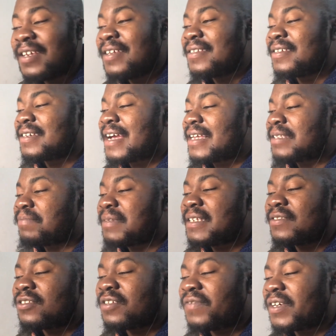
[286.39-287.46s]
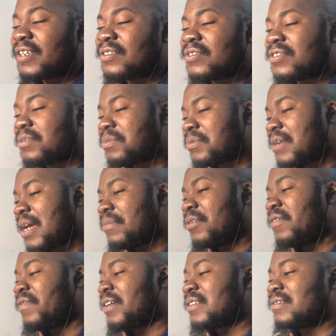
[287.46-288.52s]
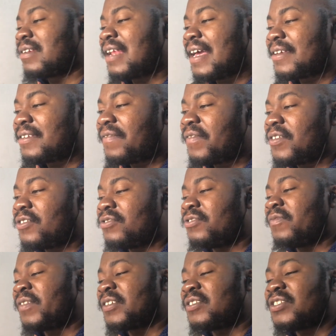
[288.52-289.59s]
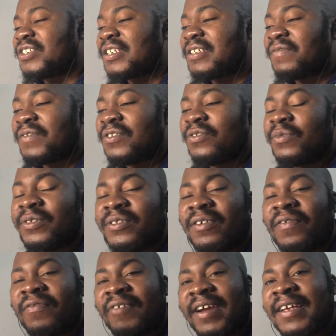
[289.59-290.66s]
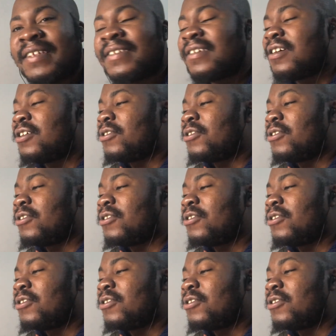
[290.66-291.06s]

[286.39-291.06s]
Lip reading: So guys, please do not forget to subscribe, do not forget to like the video, do not forget to share the video with your friends,